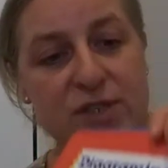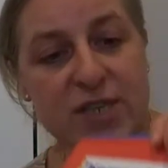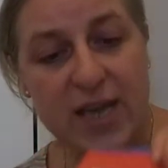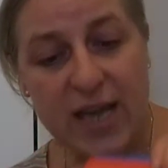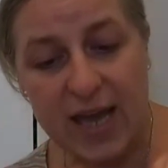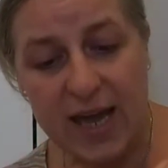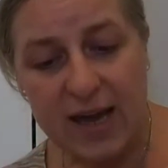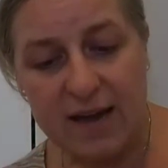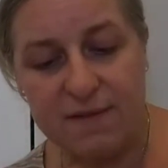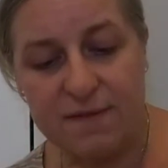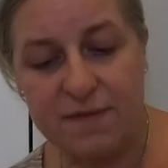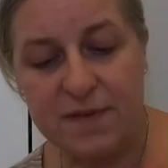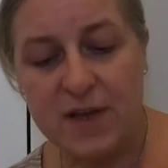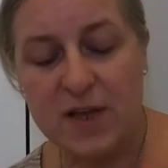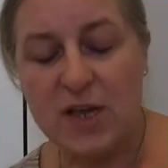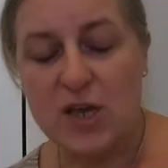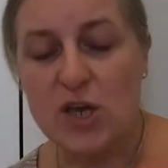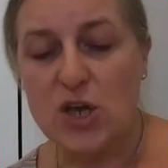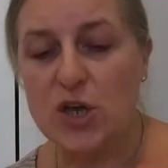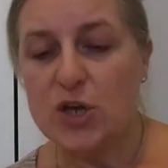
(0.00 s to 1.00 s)
to have.
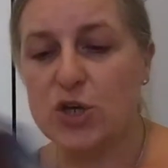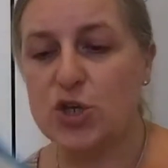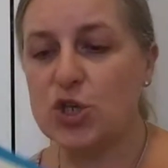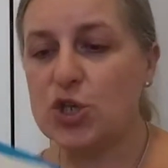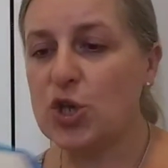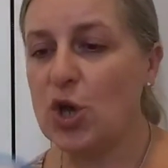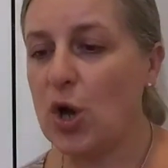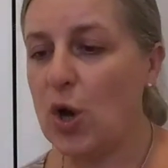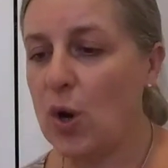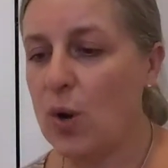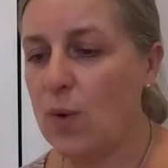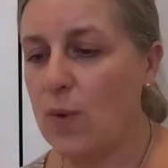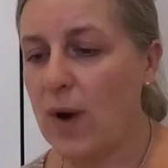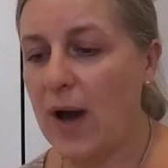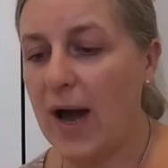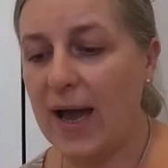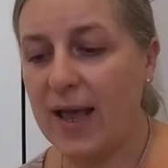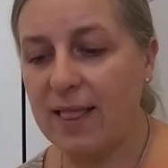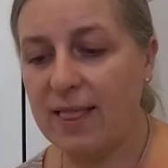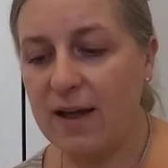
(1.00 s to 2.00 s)
So
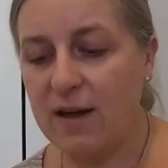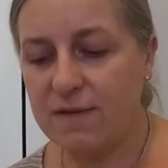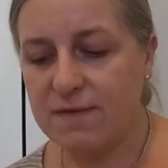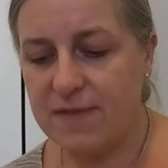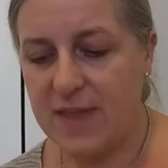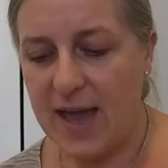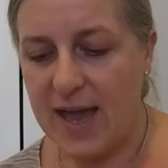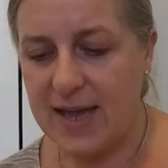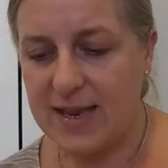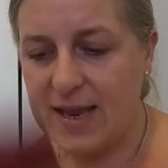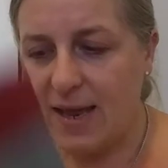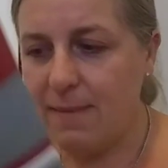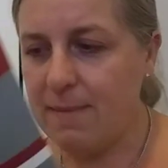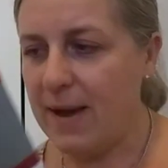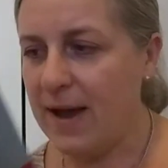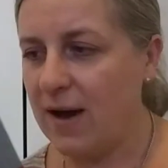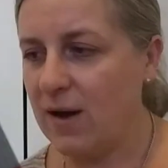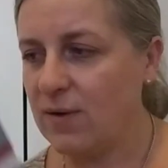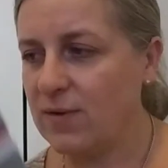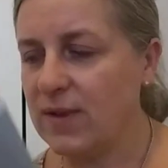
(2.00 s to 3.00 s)
I love that
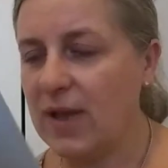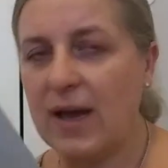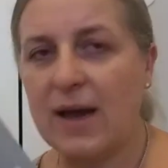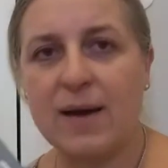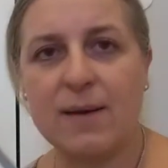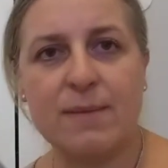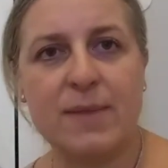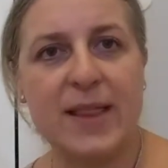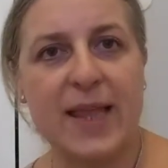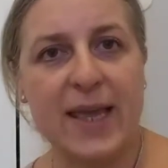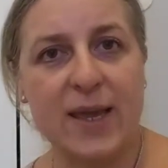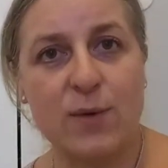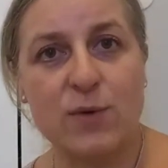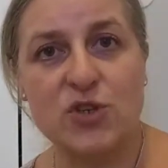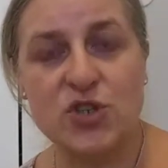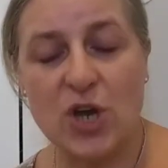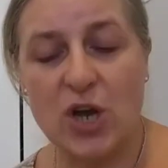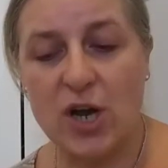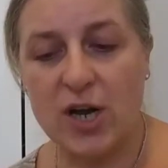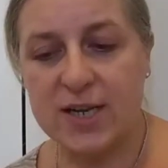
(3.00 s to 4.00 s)
about
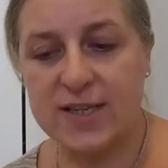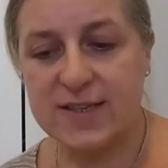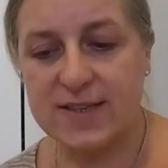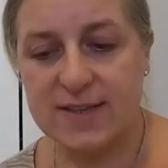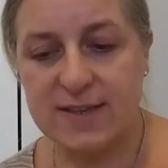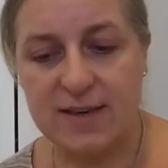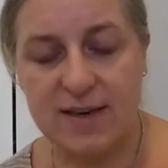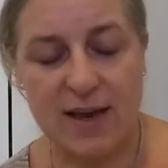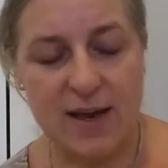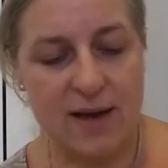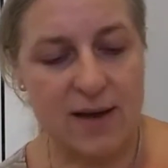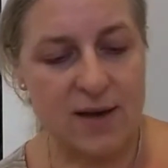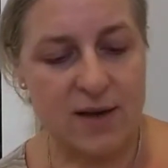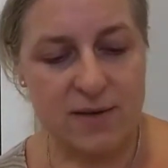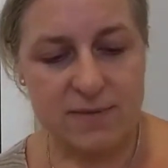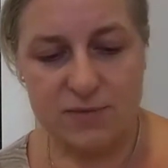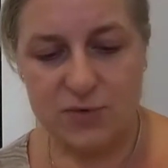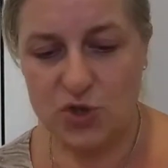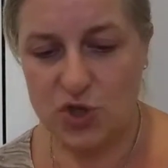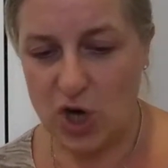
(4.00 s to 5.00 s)
language arts
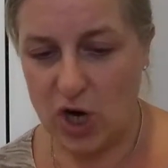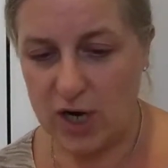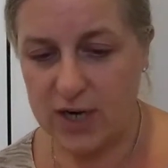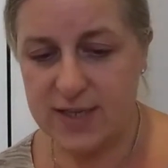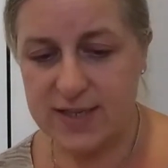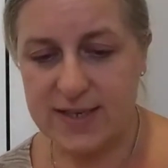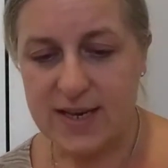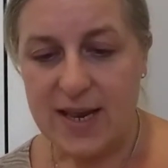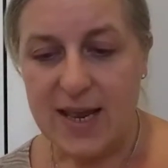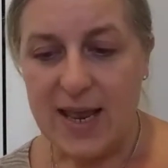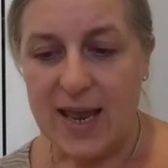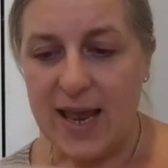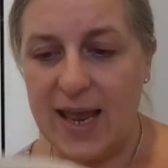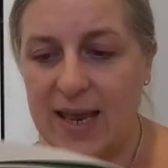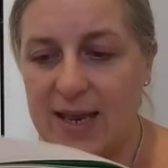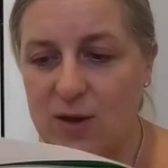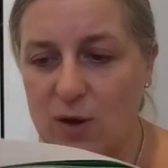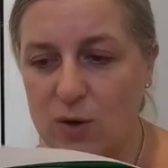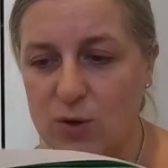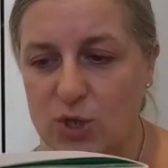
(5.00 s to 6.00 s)
charts,
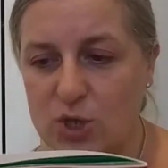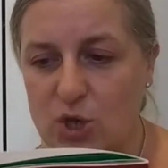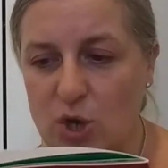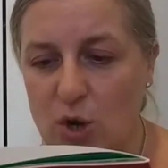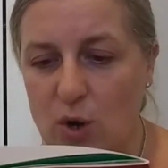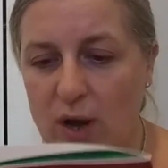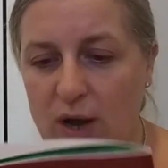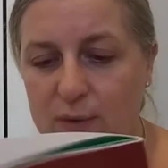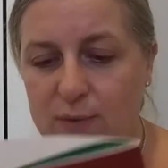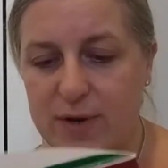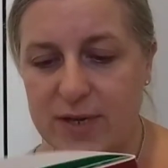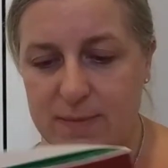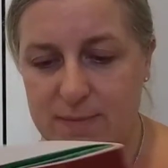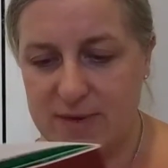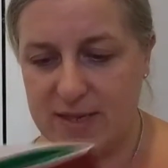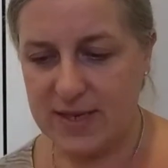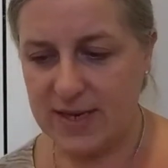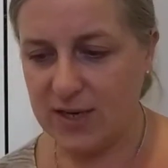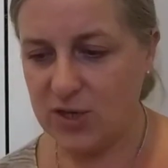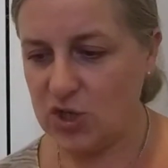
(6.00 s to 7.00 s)
and also
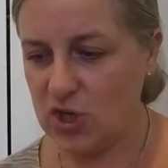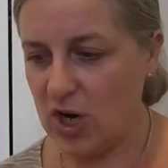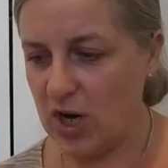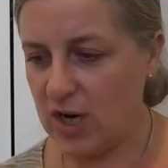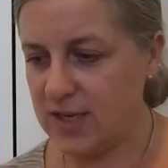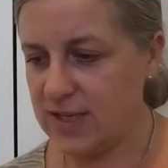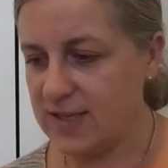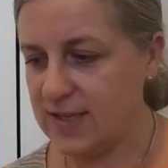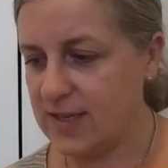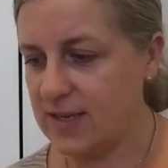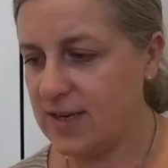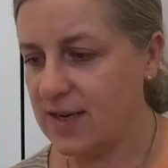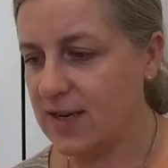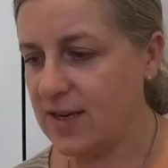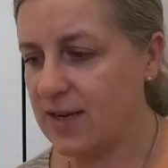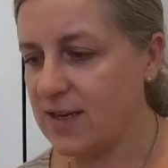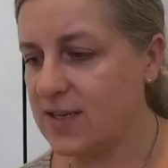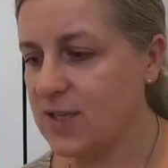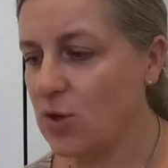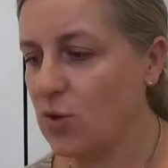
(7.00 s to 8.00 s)
arithmetic charts.
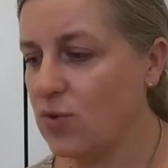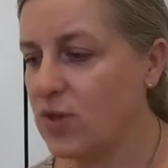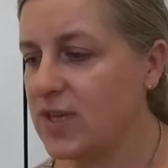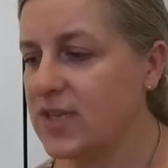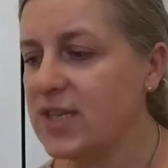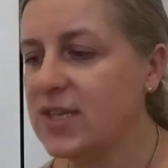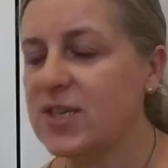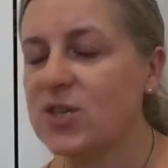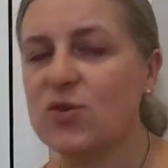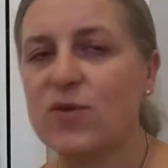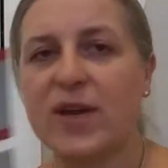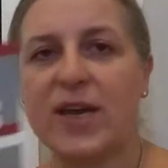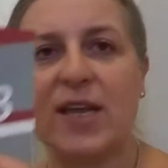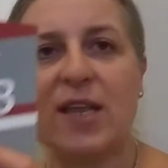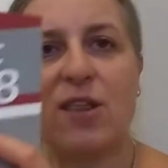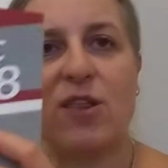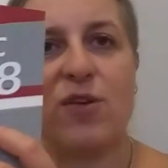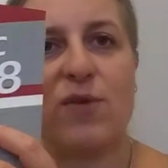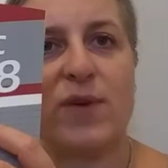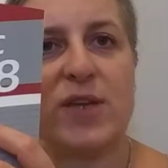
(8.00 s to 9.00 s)
So this is
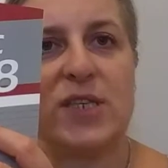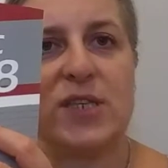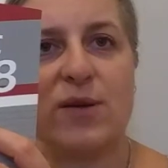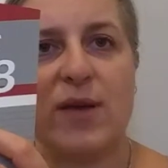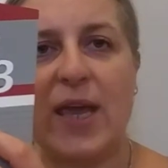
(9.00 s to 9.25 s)
grade 3 to